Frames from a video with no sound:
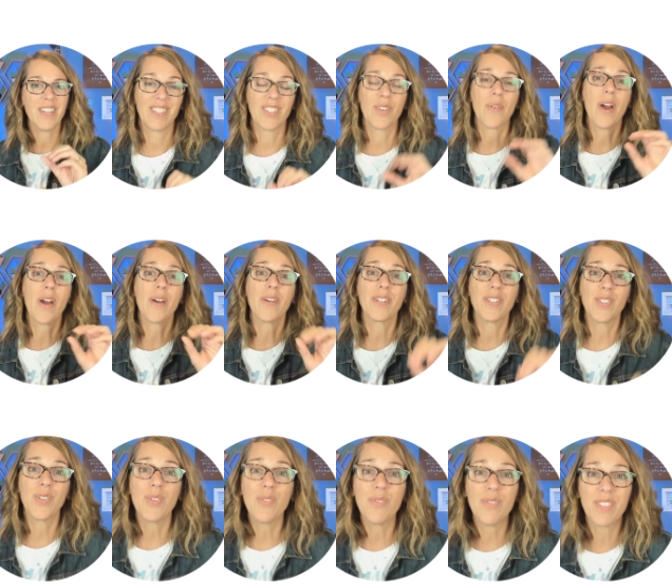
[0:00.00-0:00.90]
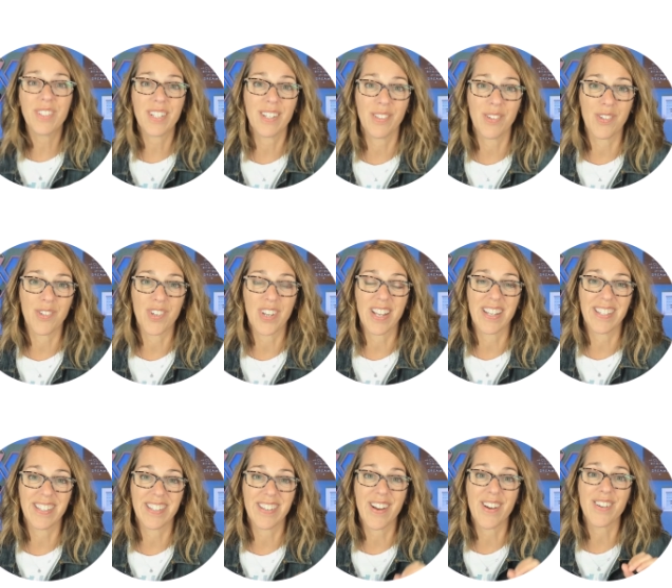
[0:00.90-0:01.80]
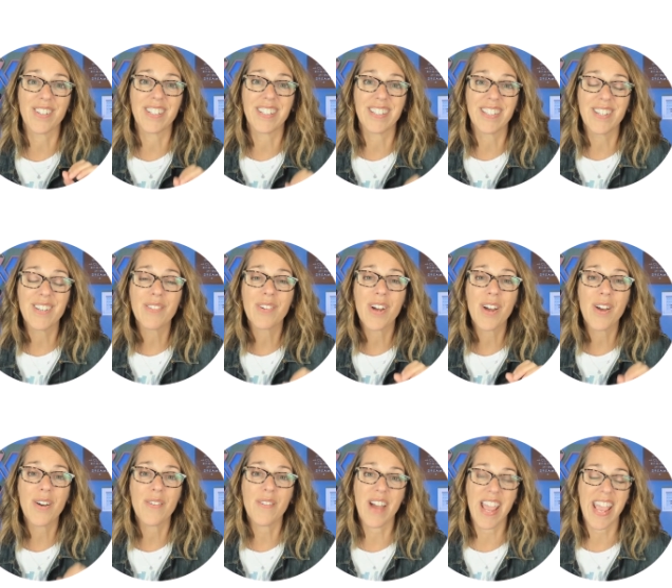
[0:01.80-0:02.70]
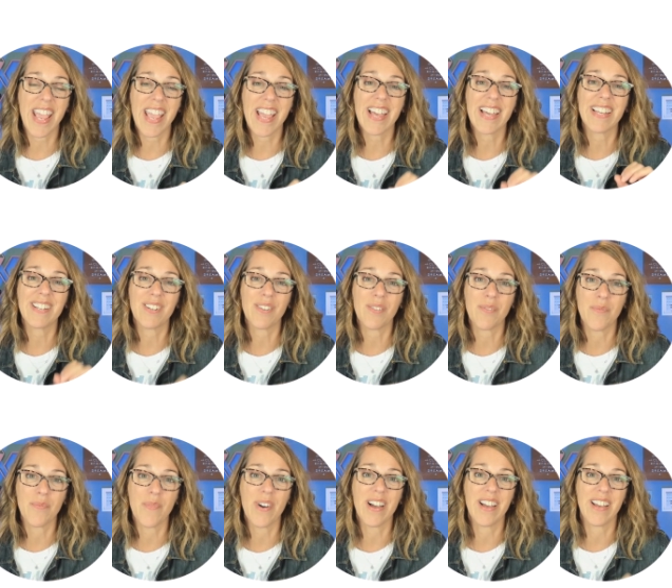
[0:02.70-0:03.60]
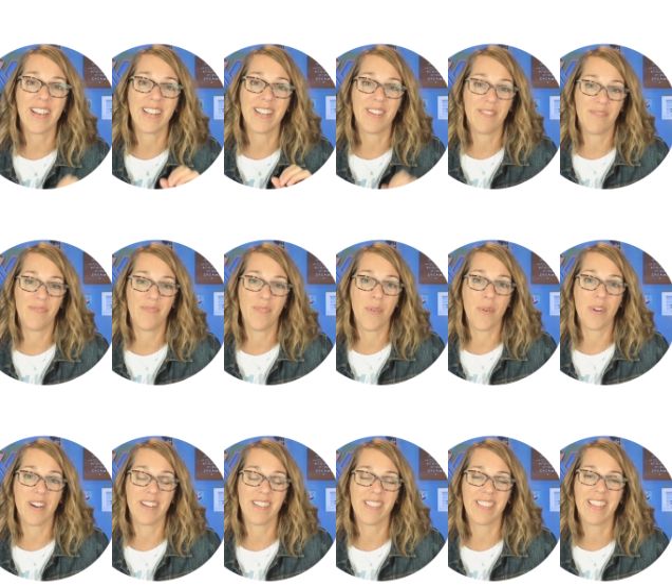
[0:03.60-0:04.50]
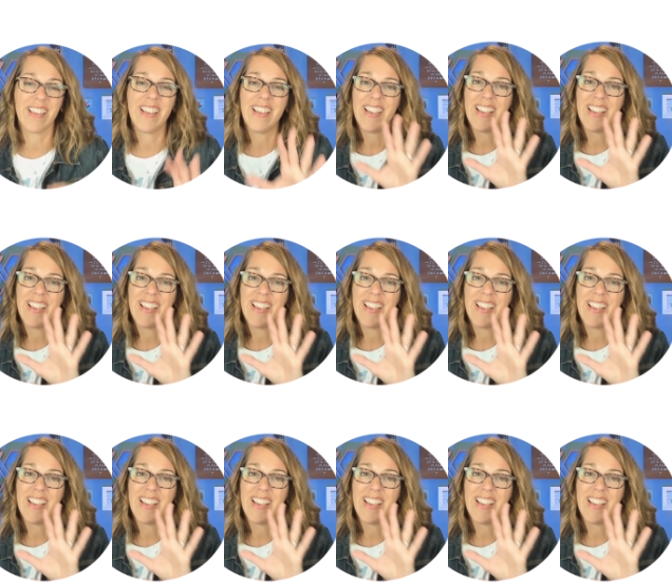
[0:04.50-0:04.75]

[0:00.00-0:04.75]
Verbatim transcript: So our 2 solutions are 0 and 1/4.